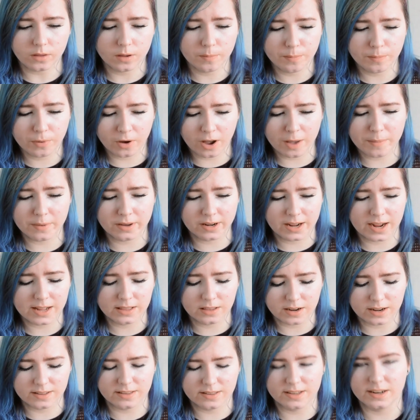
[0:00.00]
But I'm glad
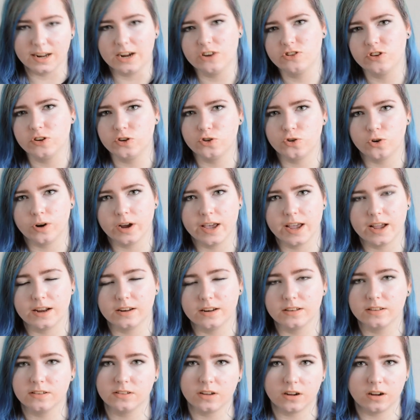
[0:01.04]
that I did actually try
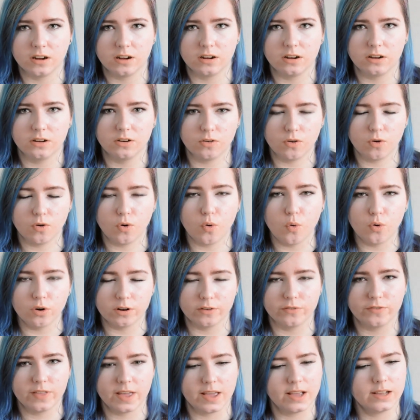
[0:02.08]
and start all
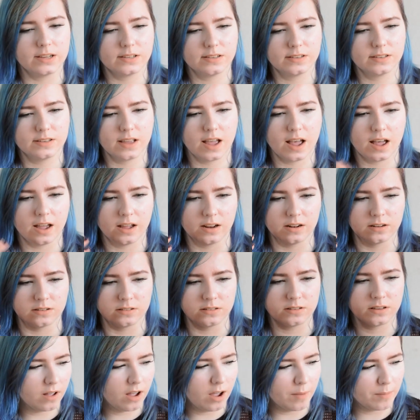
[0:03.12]
of this,
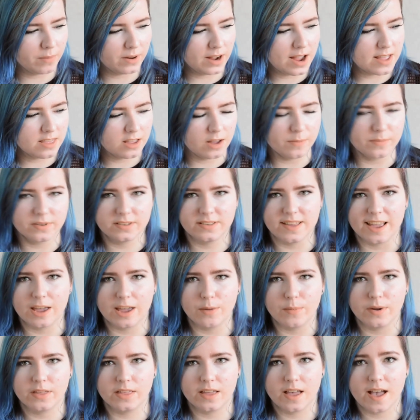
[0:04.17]
and I'm glad that I'm
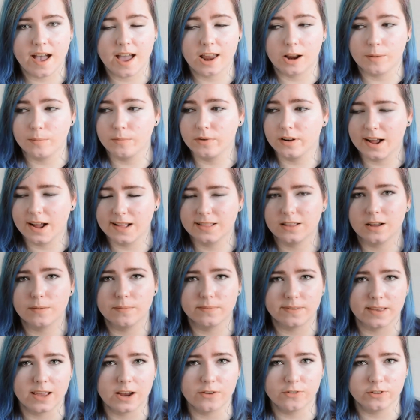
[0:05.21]
sticking with it, and I'm glad that
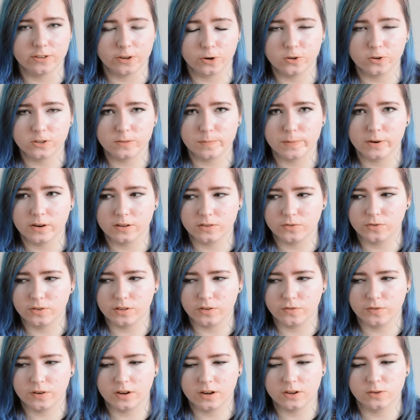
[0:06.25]
I'm seeing results, because for
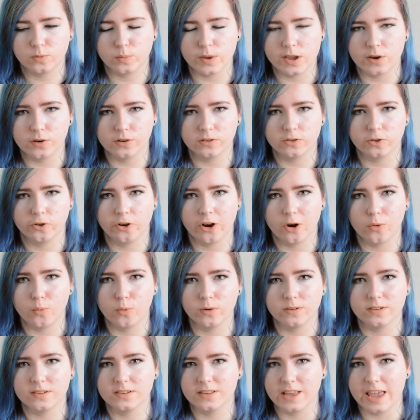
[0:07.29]
the first week or so I
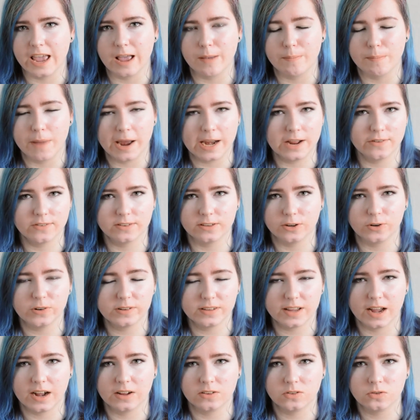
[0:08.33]
wasn't seeing many
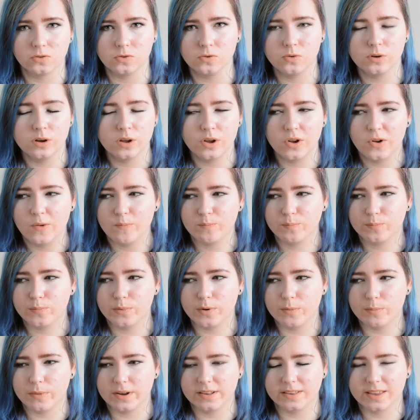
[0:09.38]
results at all.
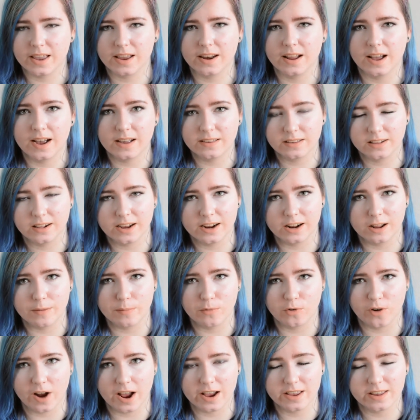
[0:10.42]
But my skin has cleared up
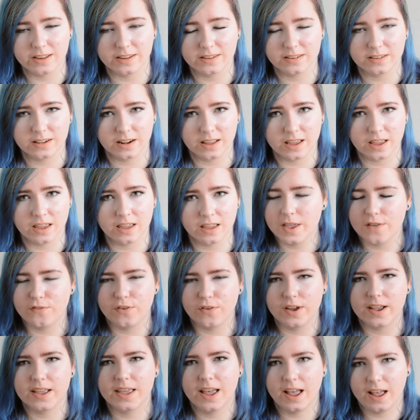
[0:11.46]
miraculously. If
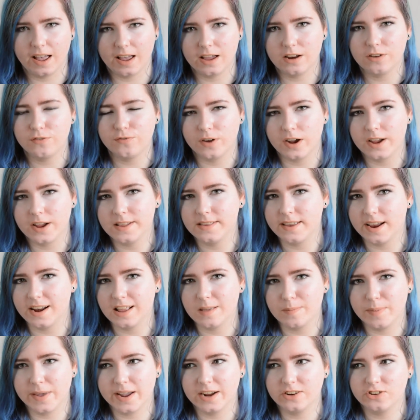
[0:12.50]
I can find
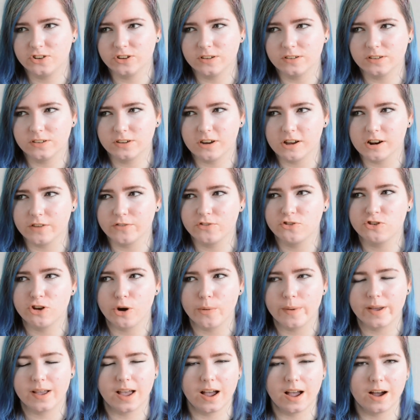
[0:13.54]
any pictures kind of
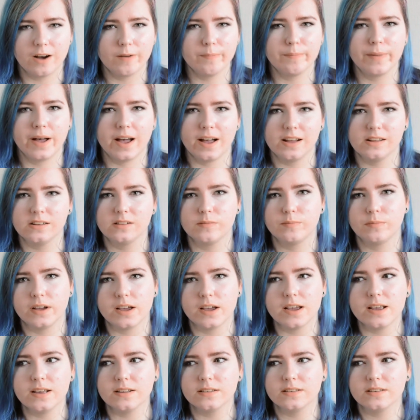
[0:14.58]
showing how bad
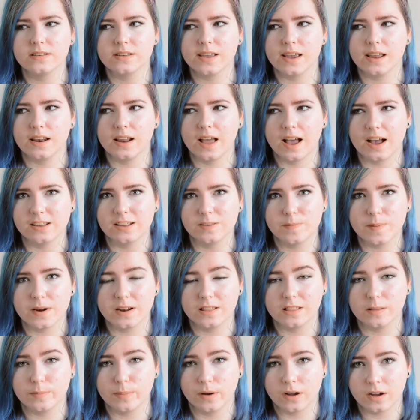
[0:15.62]
my skin has been
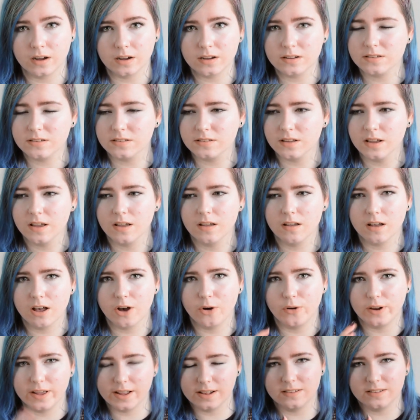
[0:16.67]
in the past,
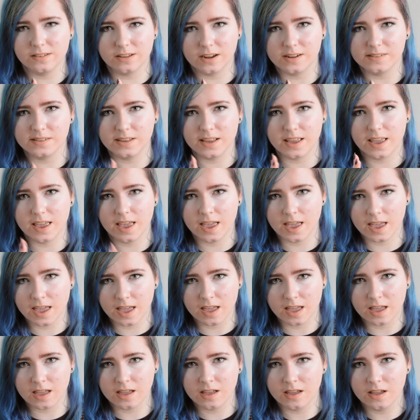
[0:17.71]
I'll insert it
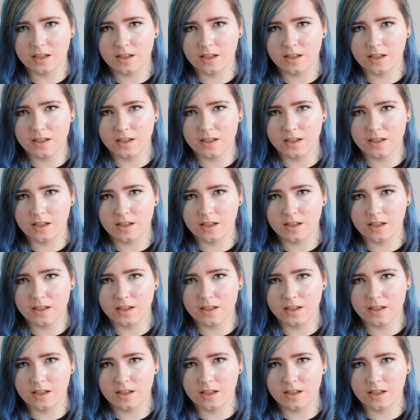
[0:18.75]
here,